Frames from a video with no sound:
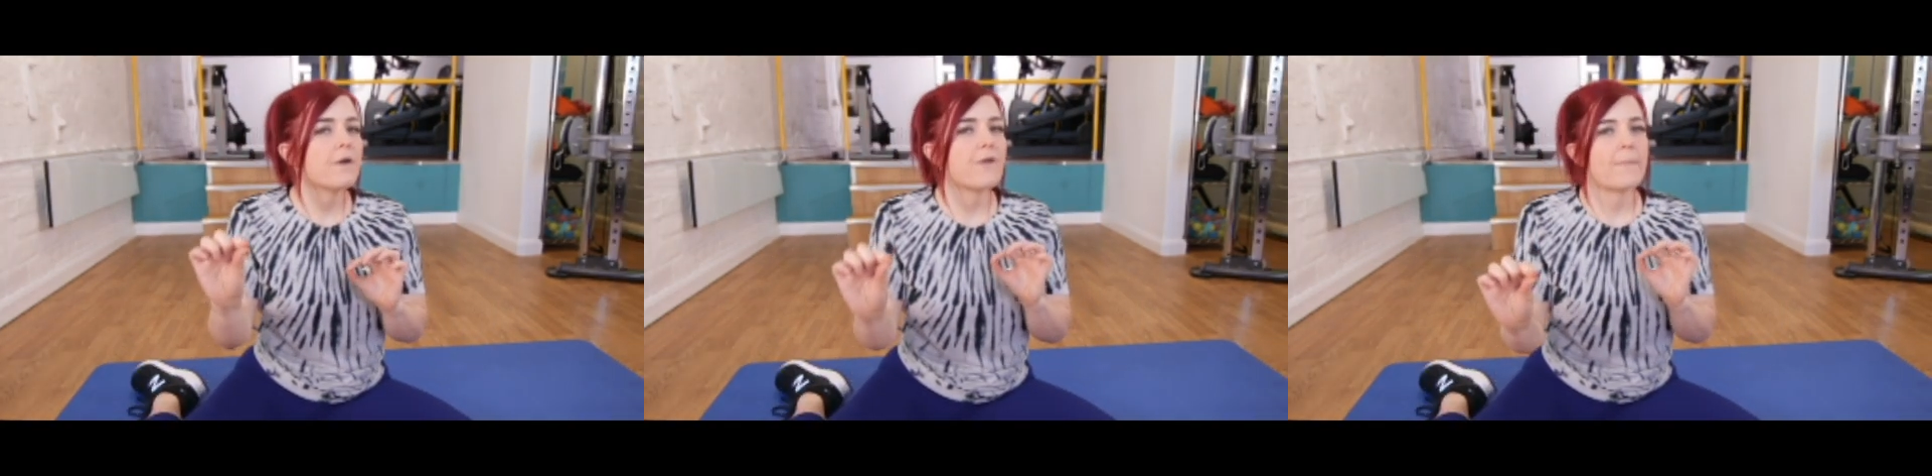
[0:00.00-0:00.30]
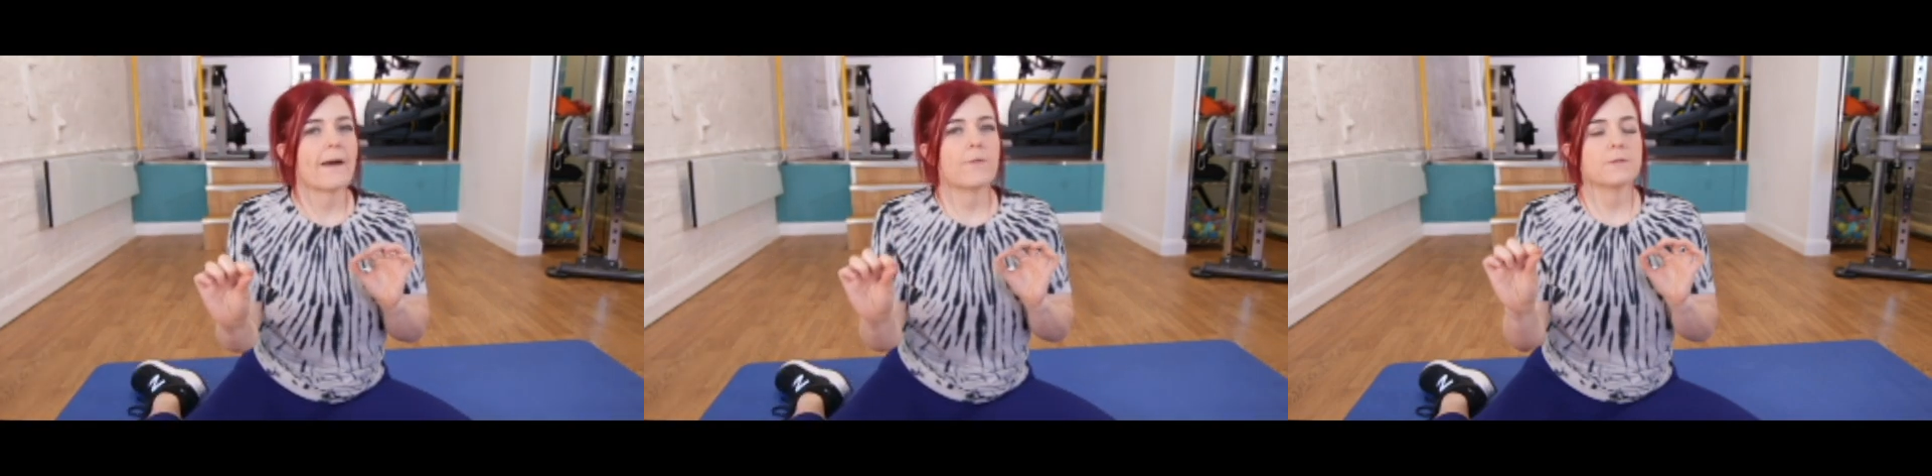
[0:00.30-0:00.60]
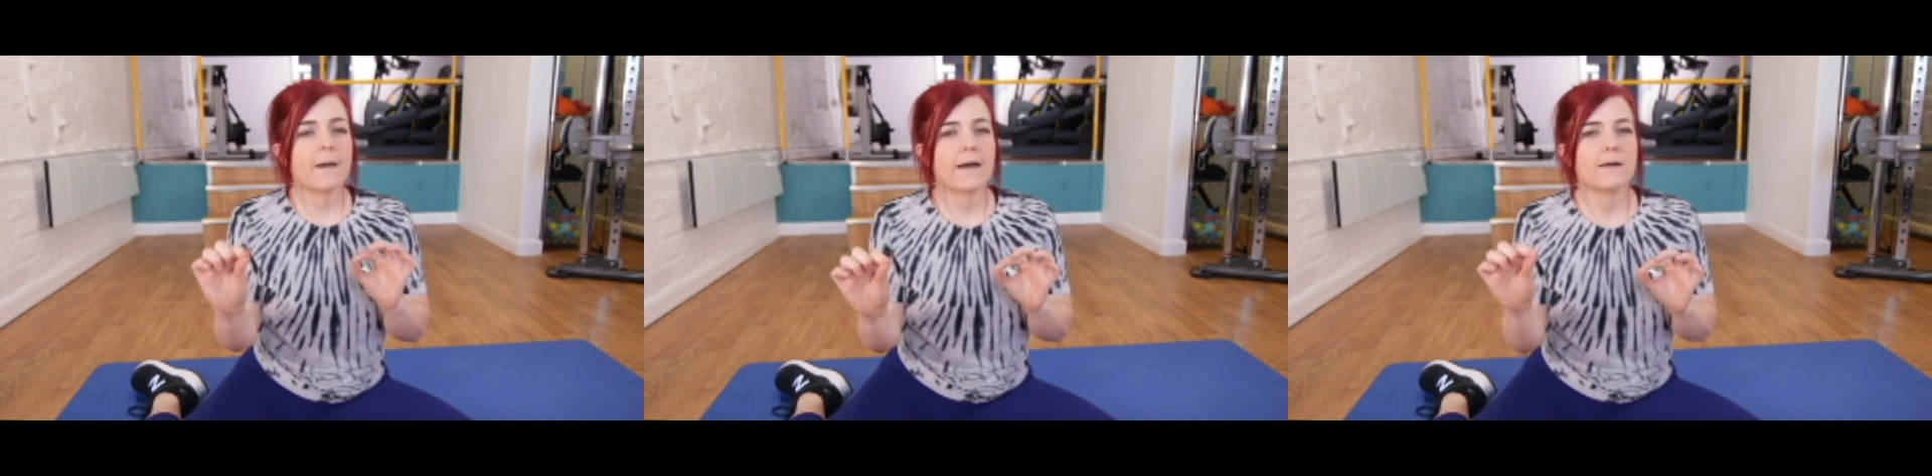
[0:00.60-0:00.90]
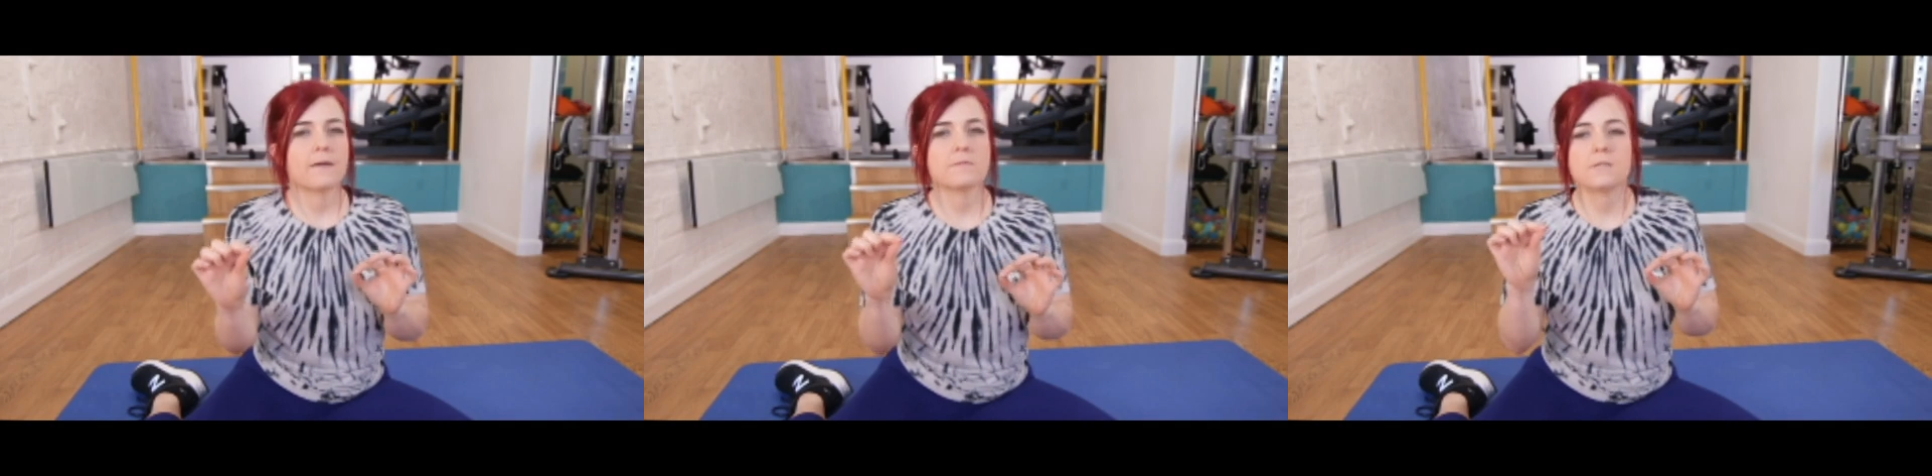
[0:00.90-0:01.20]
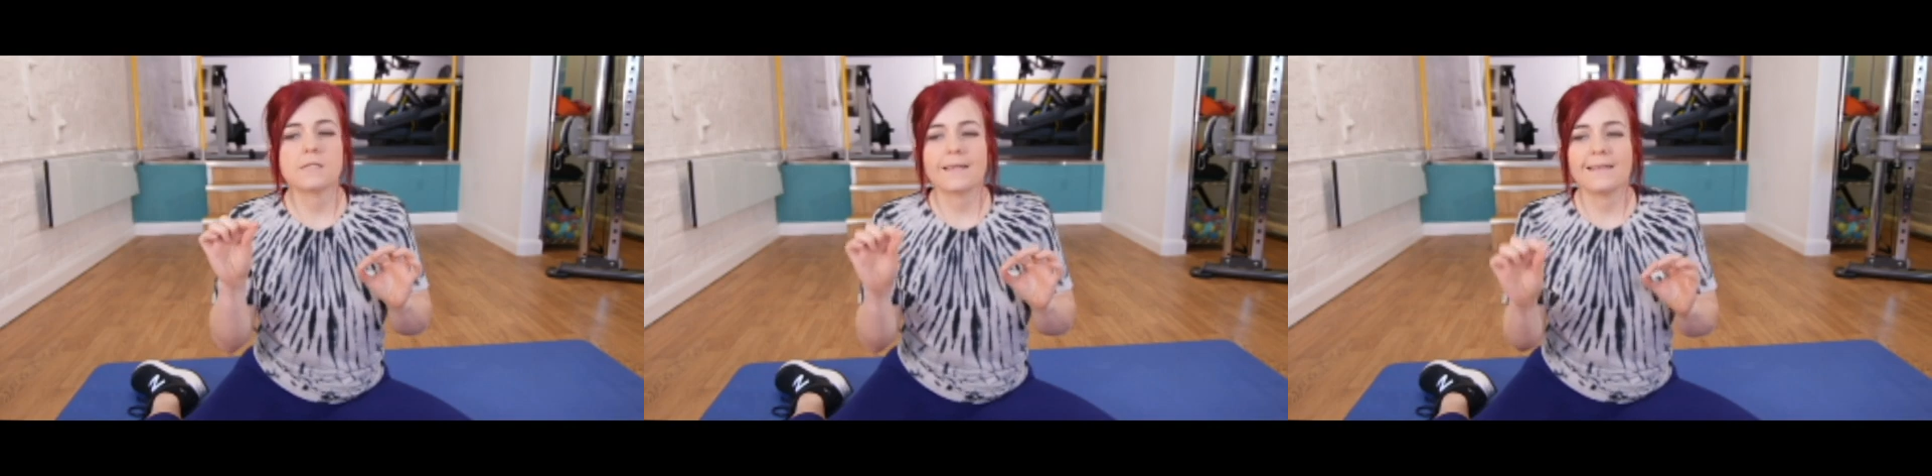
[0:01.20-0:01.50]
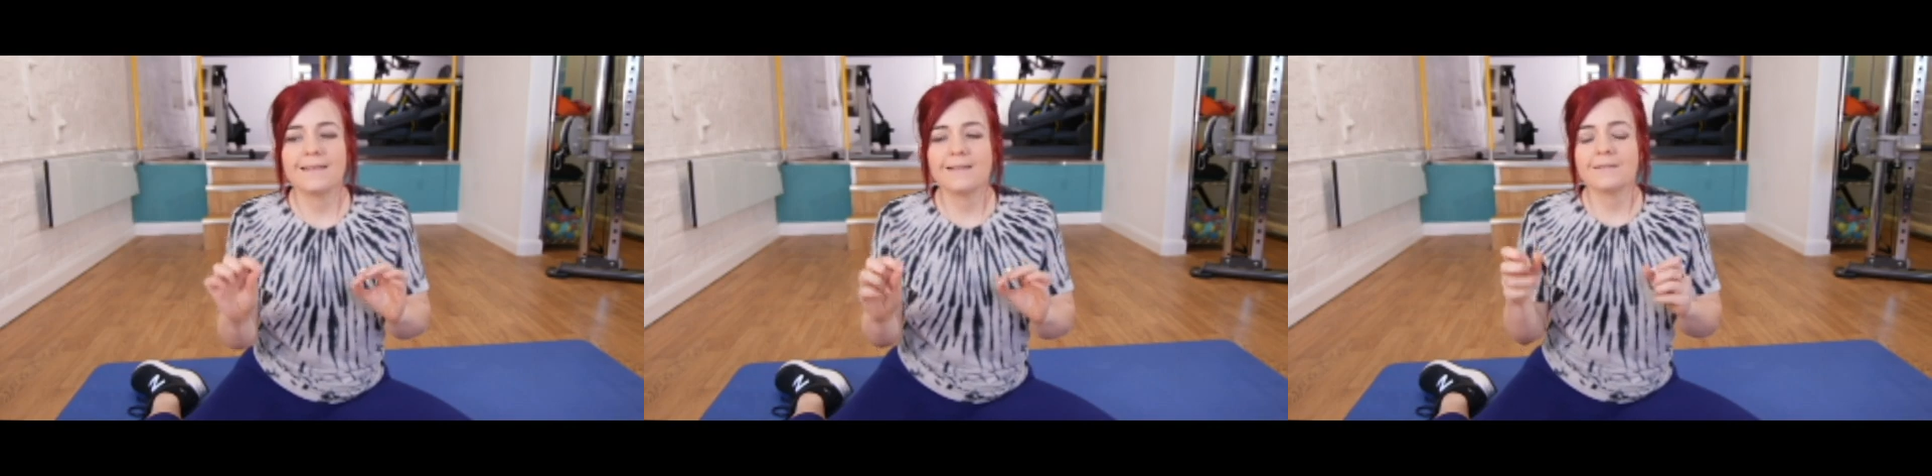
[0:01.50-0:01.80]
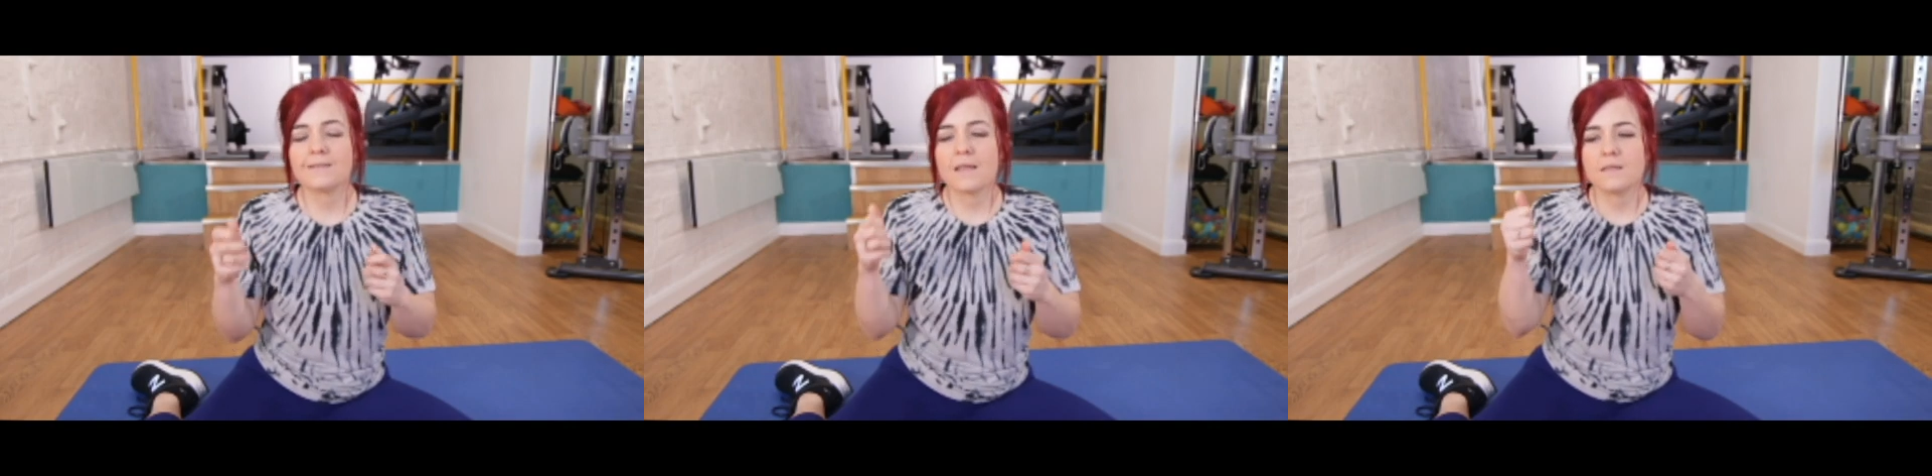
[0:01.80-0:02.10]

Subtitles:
about with pound is